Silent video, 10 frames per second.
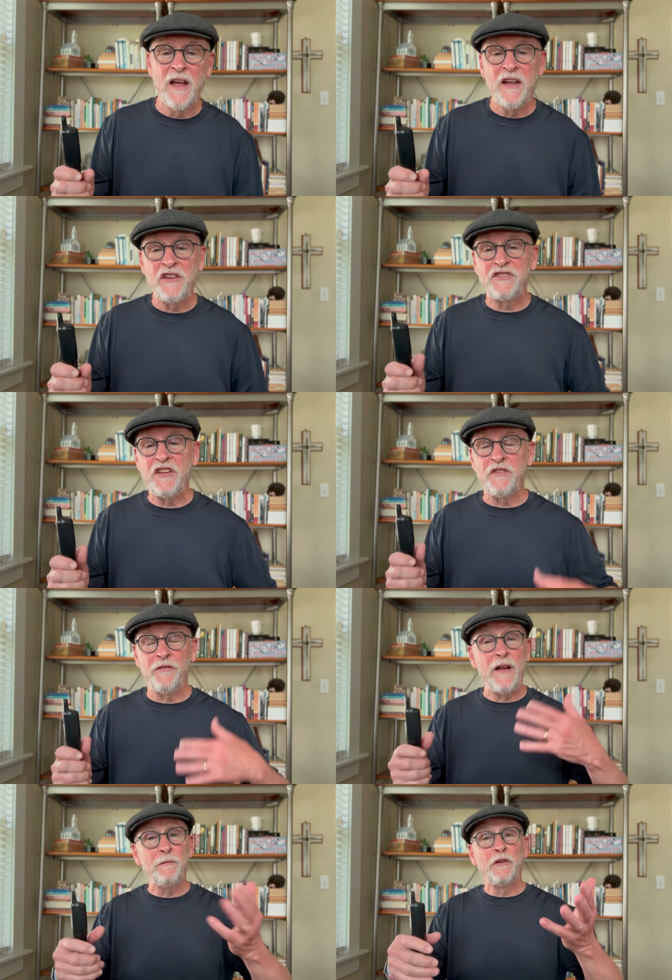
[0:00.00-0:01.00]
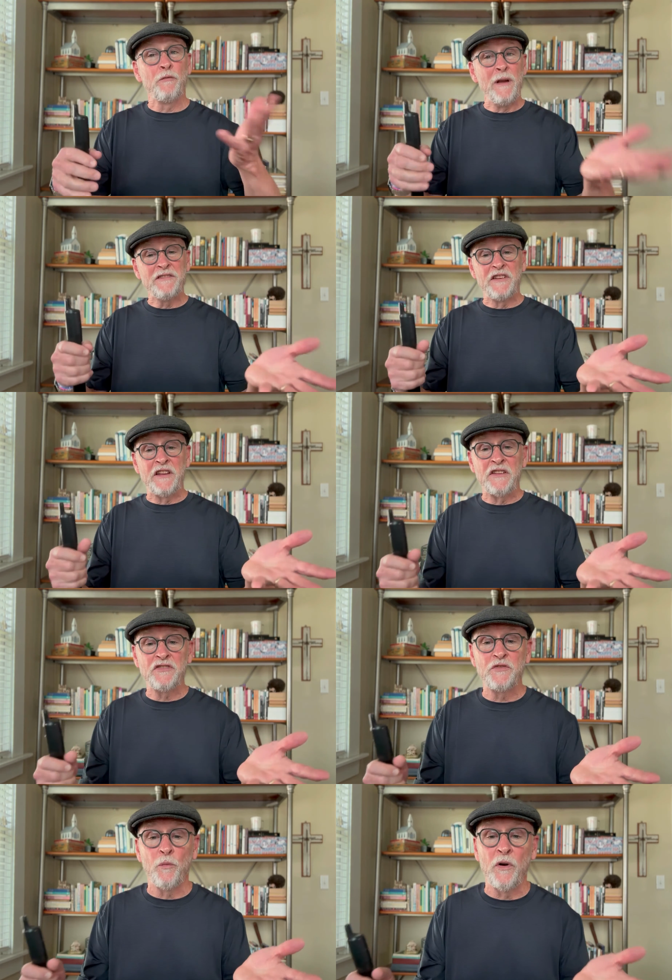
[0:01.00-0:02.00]
You see, the family
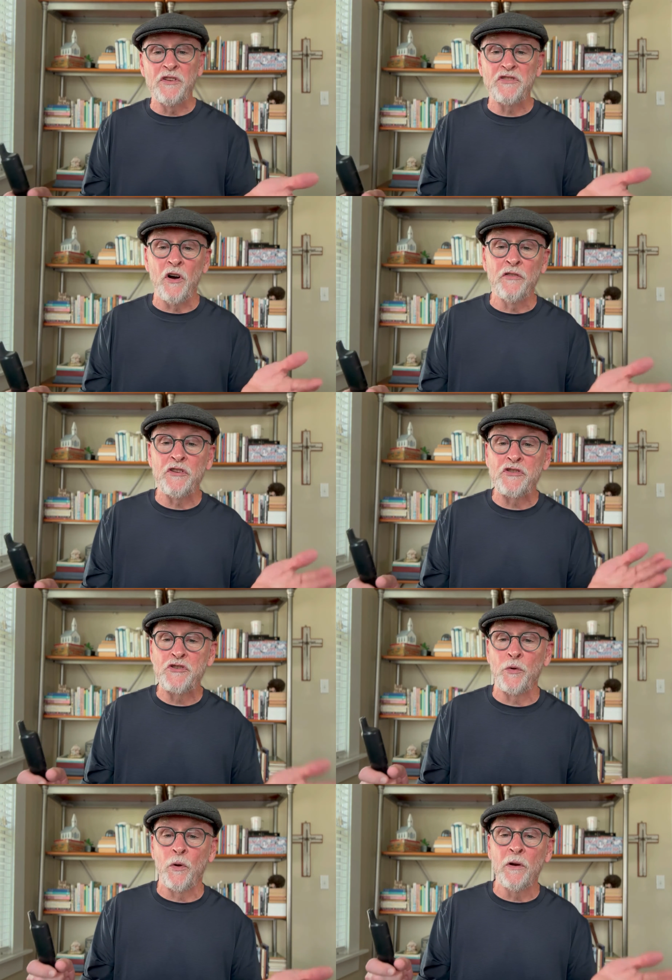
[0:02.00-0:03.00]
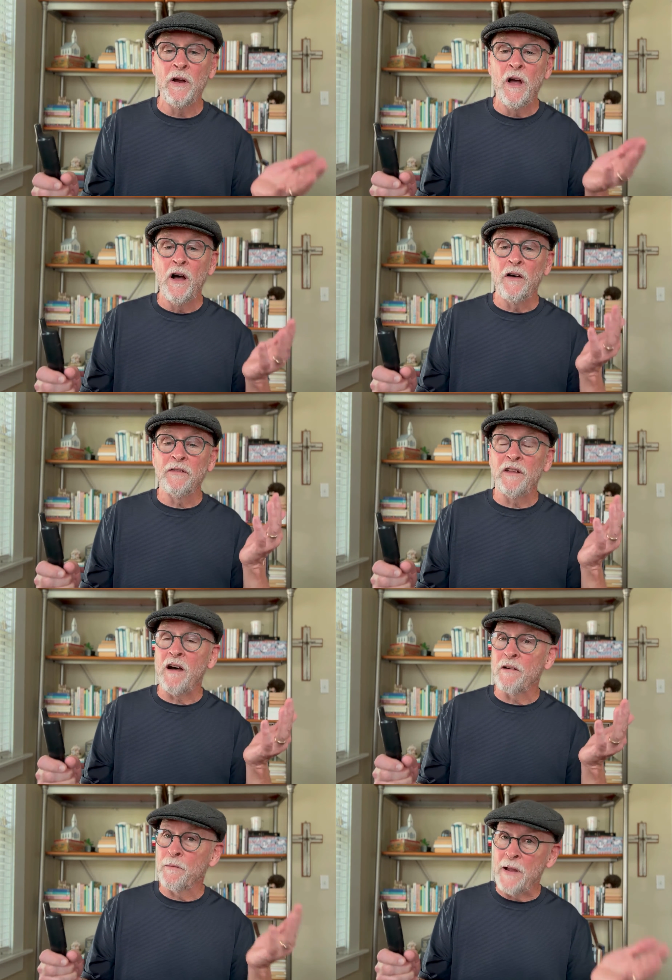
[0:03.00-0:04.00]
residence was on the shore of
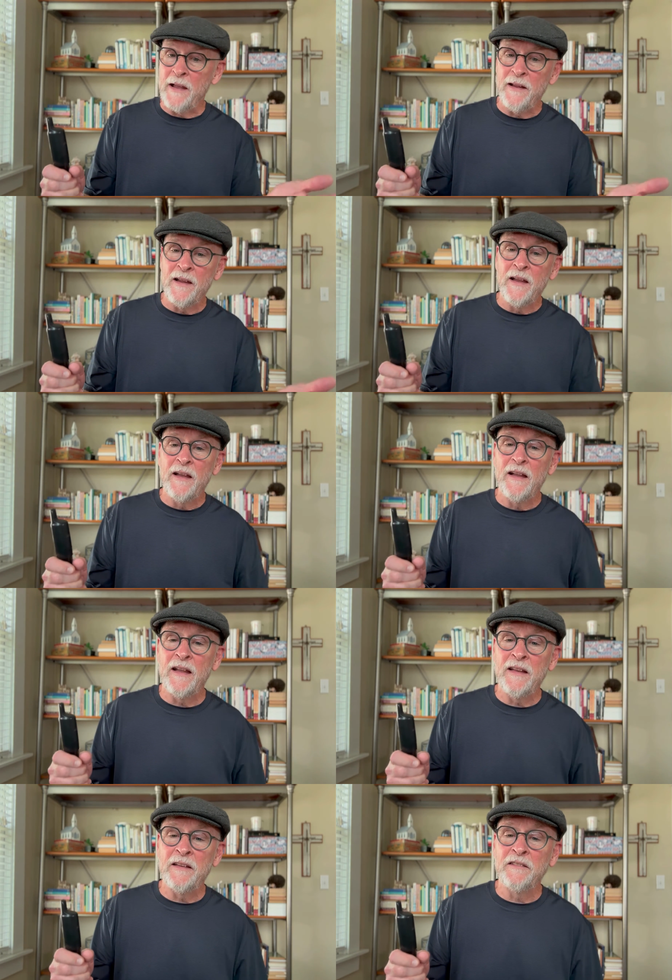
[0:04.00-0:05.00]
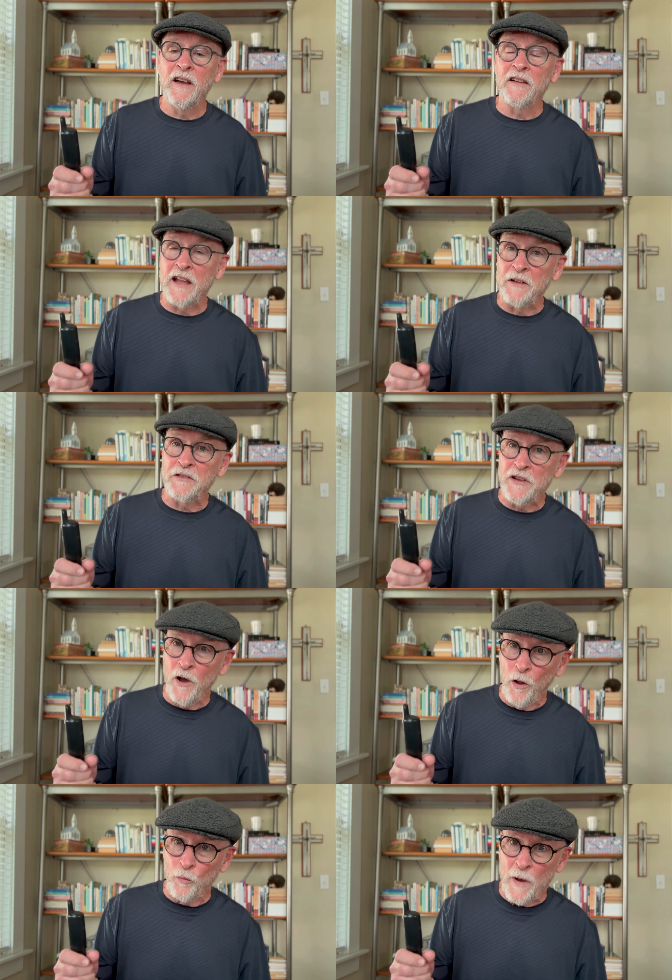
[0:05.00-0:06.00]
LoughRea in County
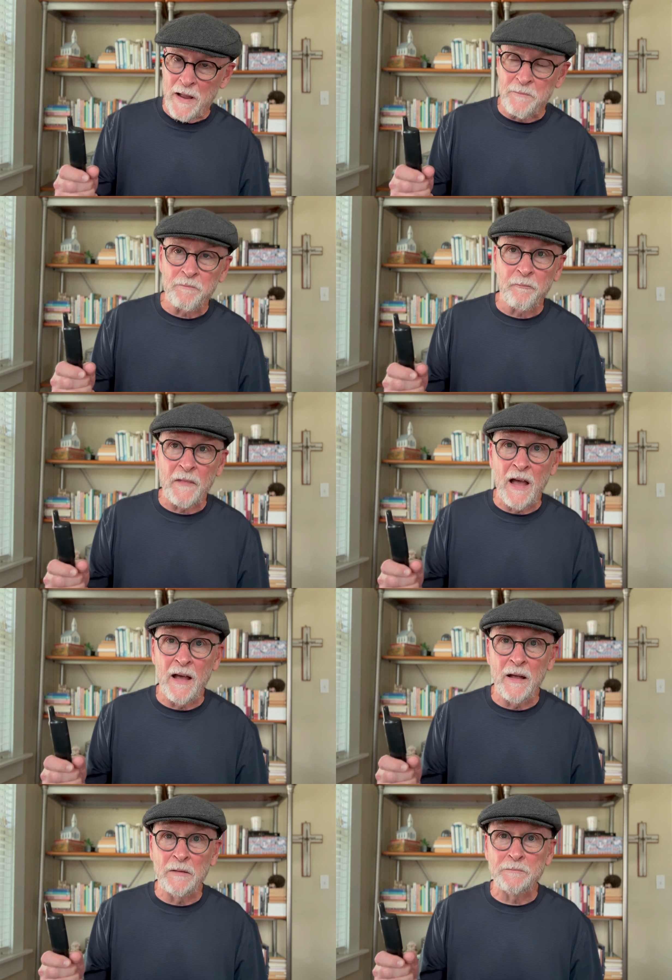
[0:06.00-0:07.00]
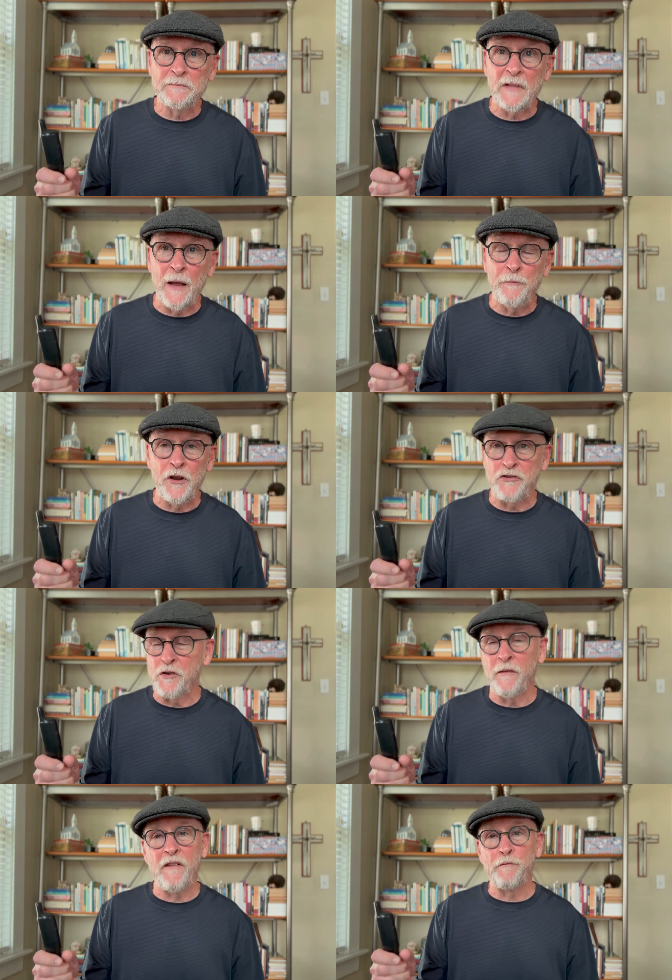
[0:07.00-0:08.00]
Galway. I'm not sure
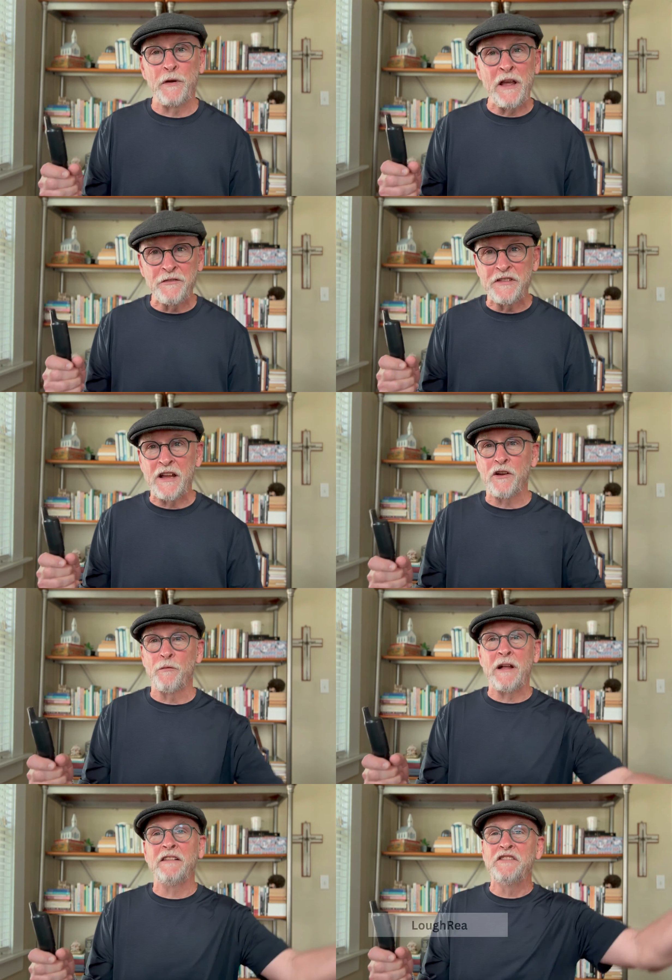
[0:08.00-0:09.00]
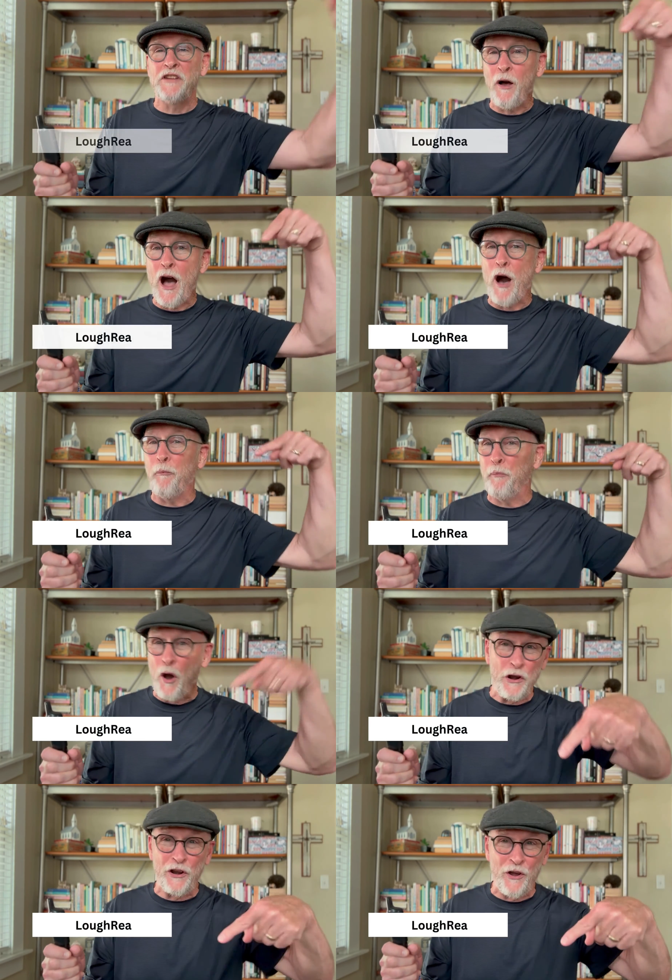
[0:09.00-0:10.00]
if I've pronounced that correctly, so I'll
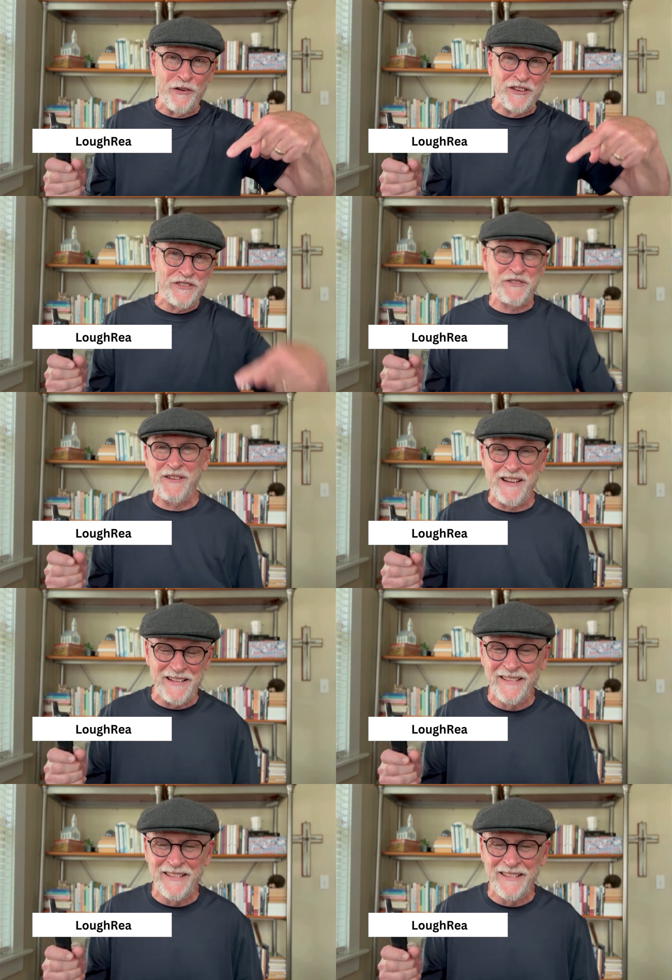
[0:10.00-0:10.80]
put it on the screen.